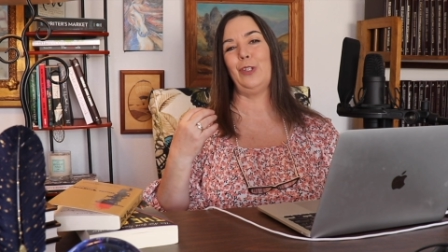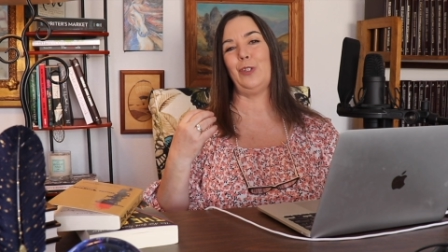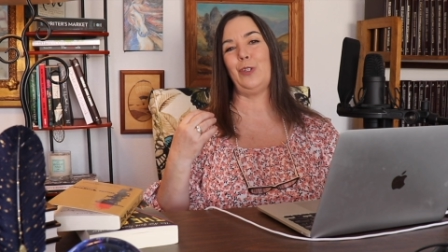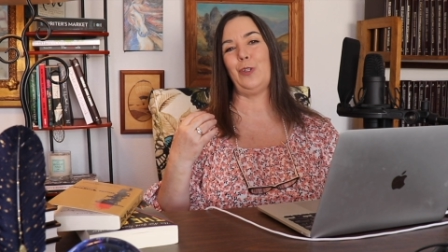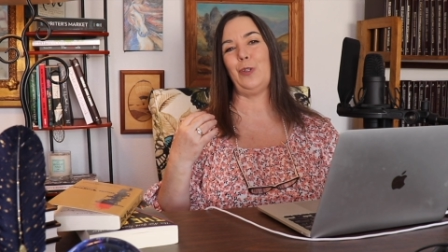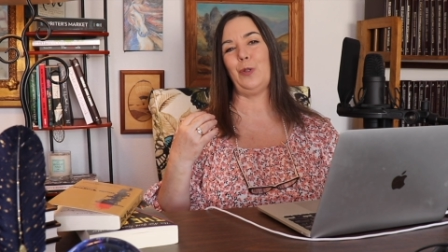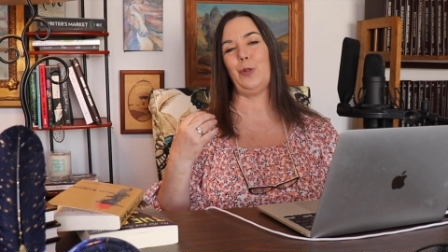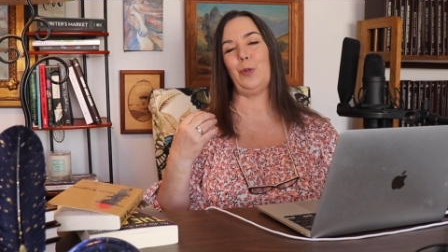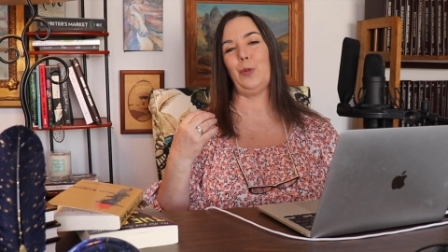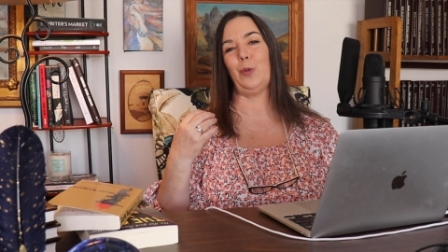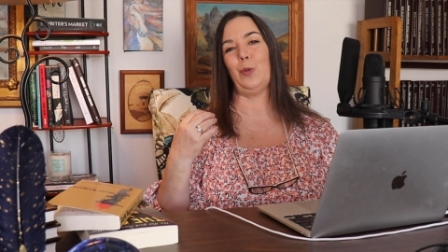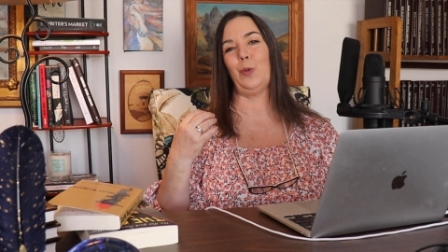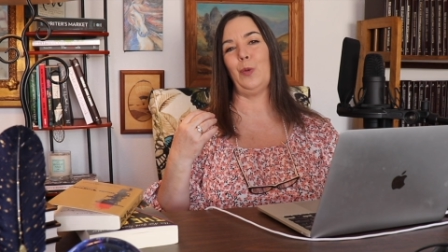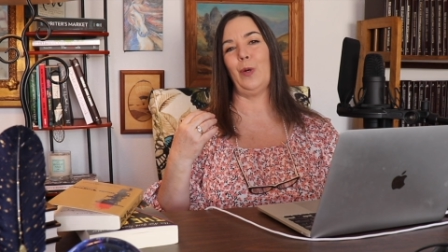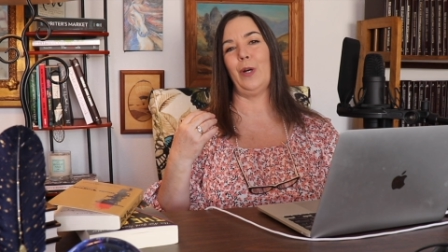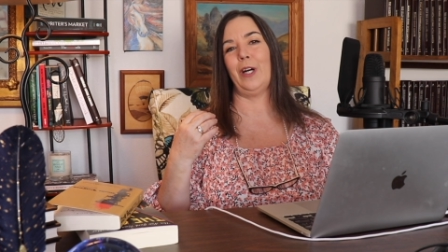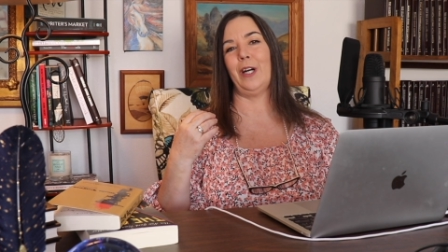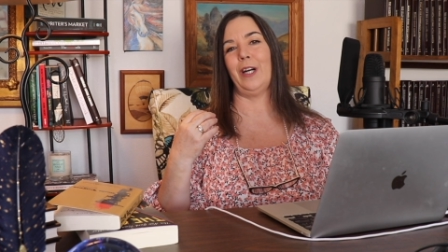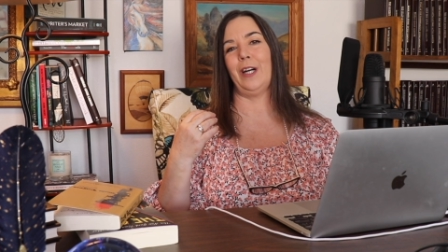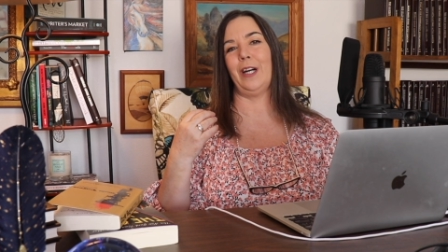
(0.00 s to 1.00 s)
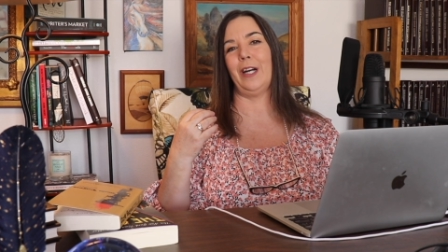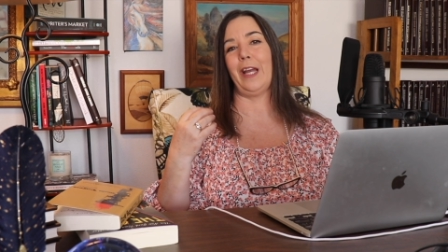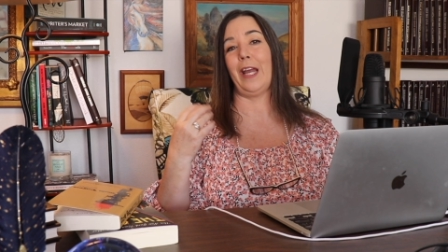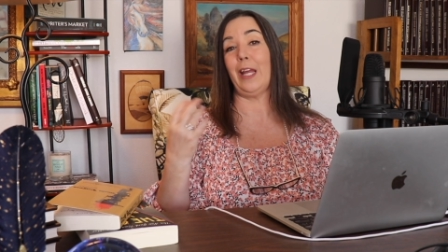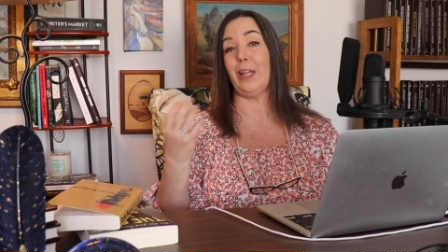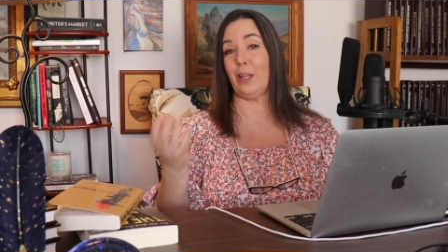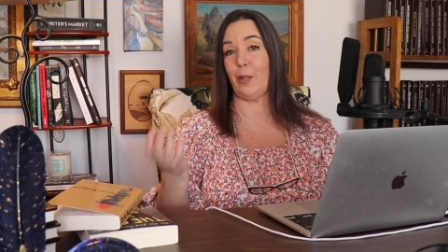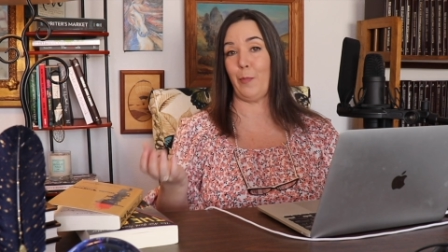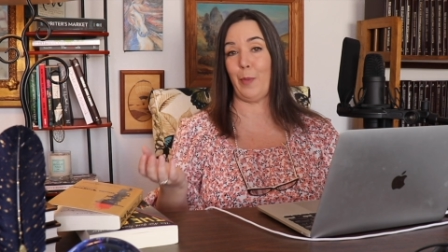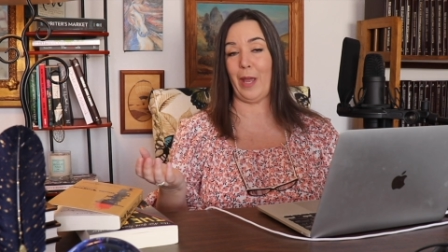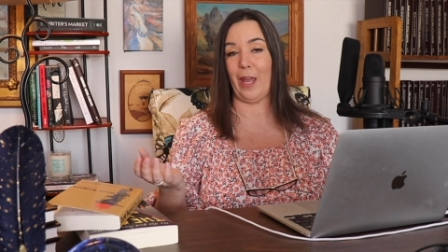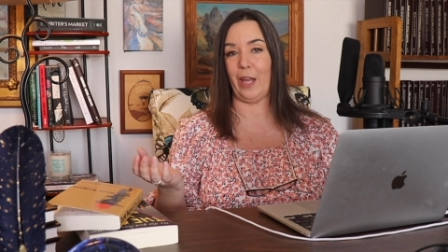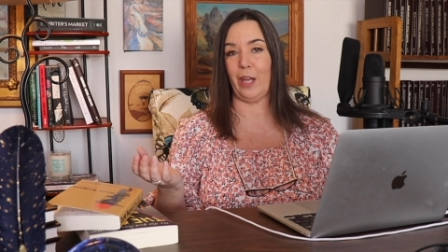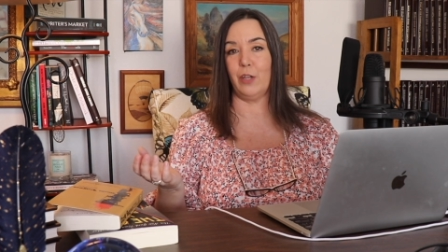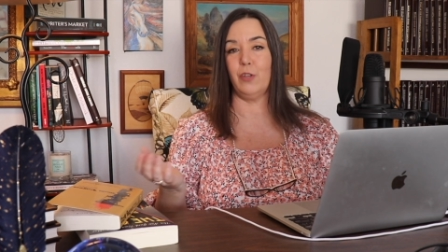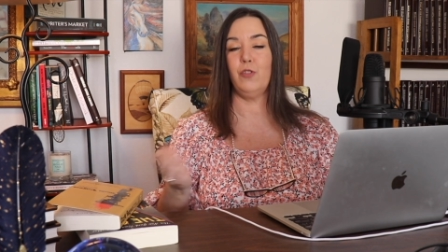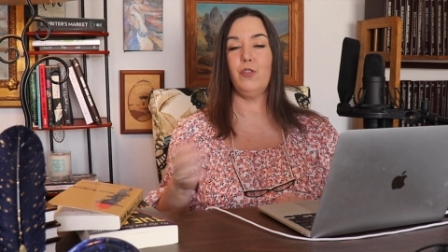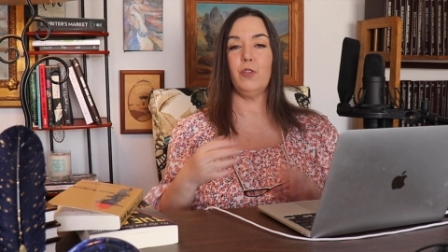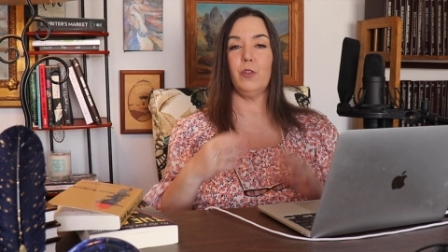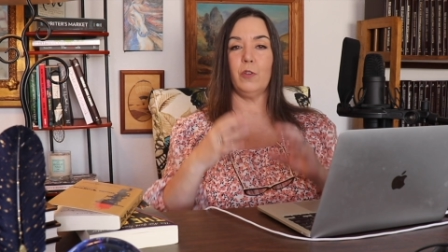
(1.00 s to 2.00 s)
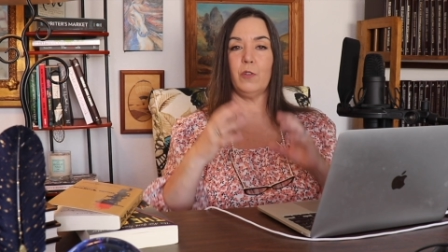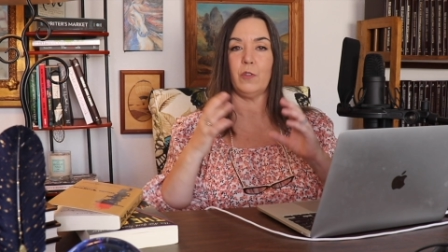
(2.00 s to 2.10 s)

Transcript: to uh, the page.